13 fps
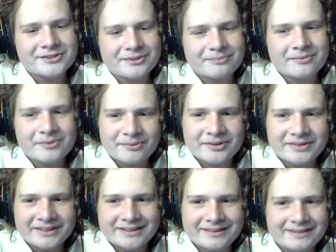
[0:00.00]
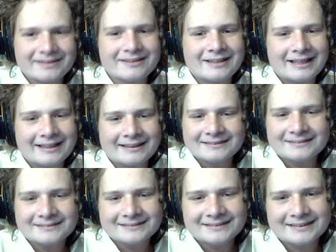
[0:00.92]
the moment it did that.
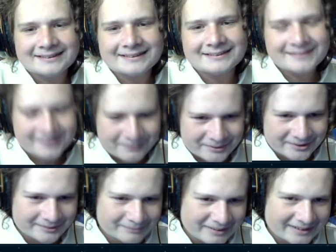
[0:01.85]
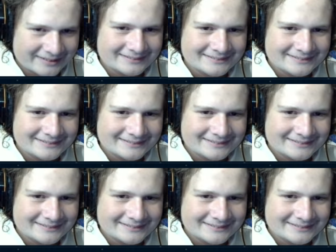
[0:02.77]
Like, come on, man.